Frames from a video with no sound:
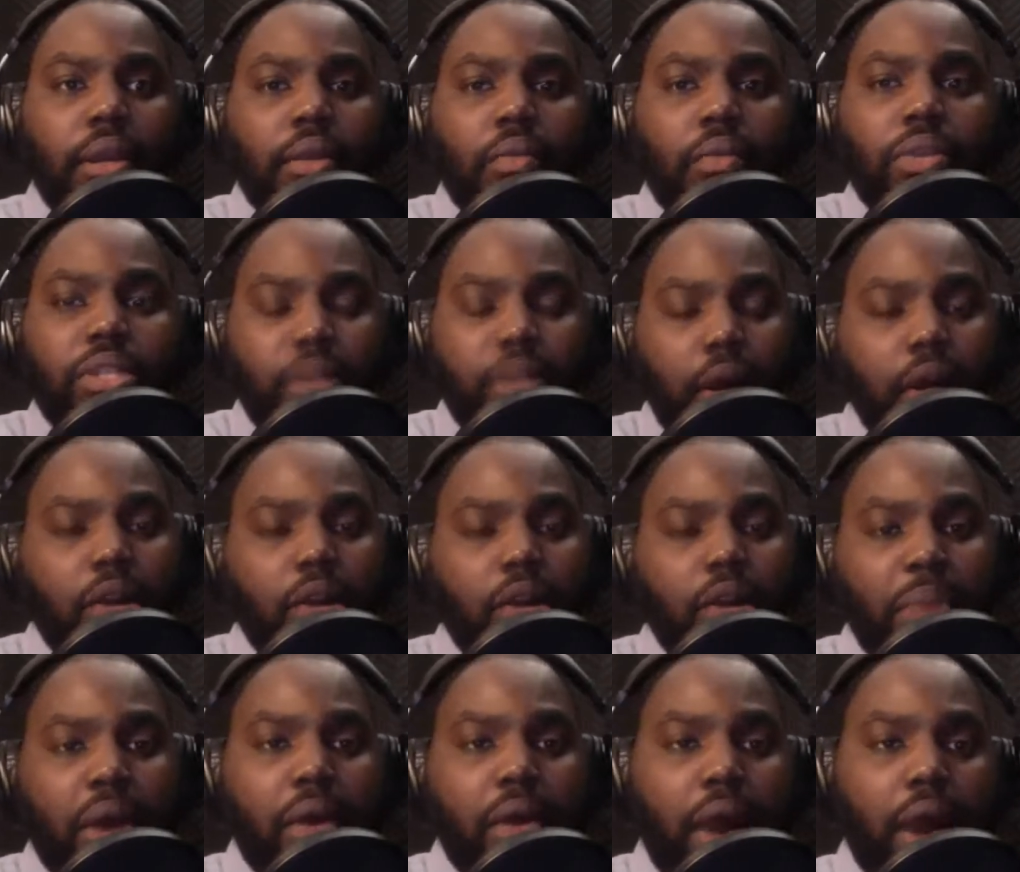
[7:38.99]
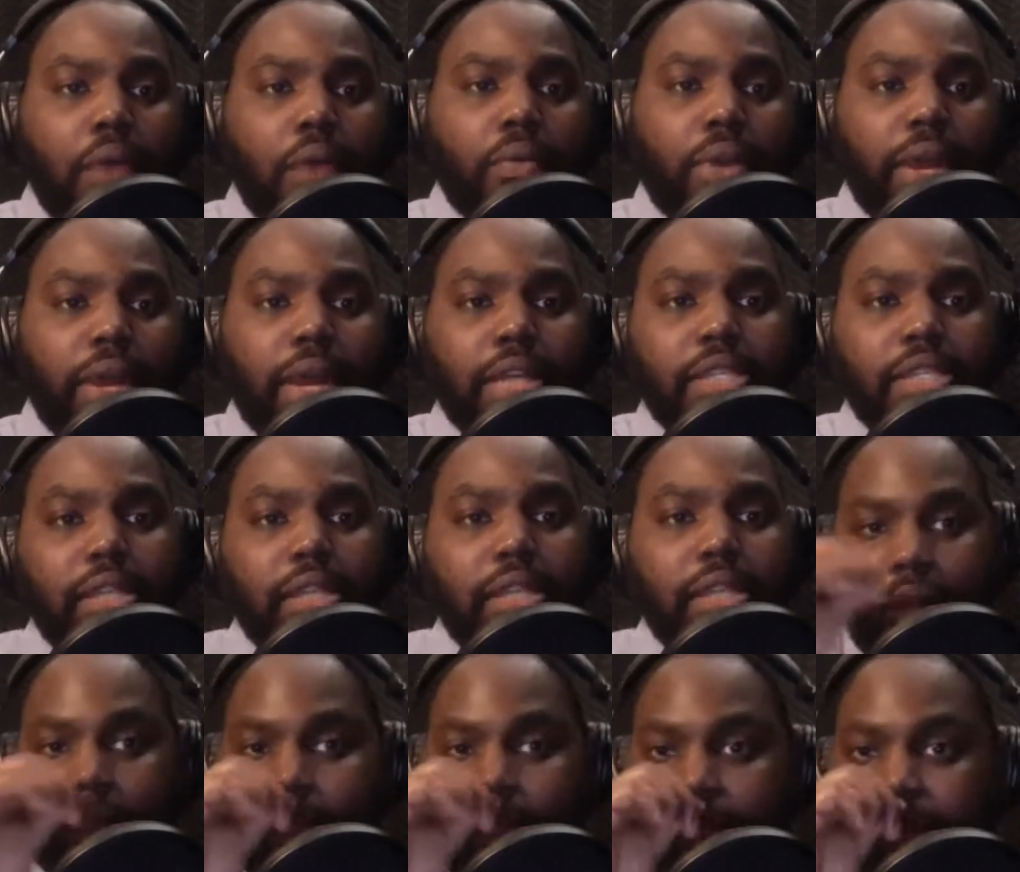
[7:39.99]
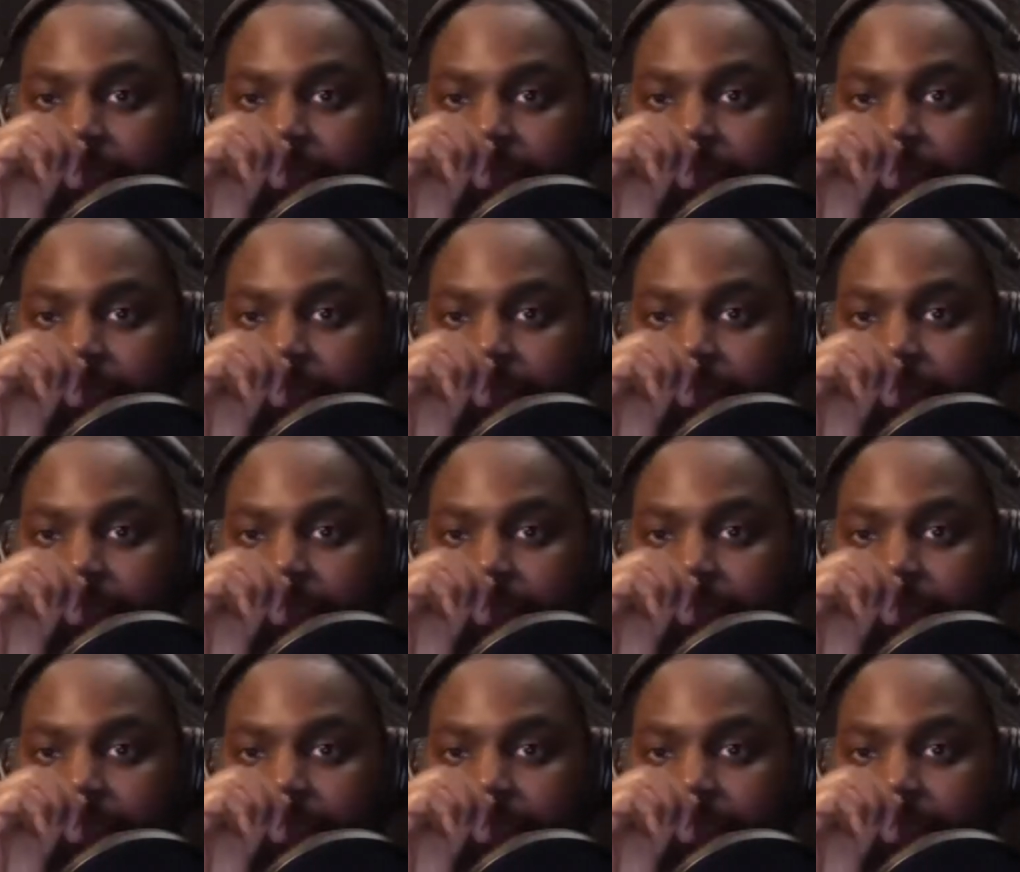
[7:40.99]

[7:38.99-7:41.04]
We talk about how we're educated.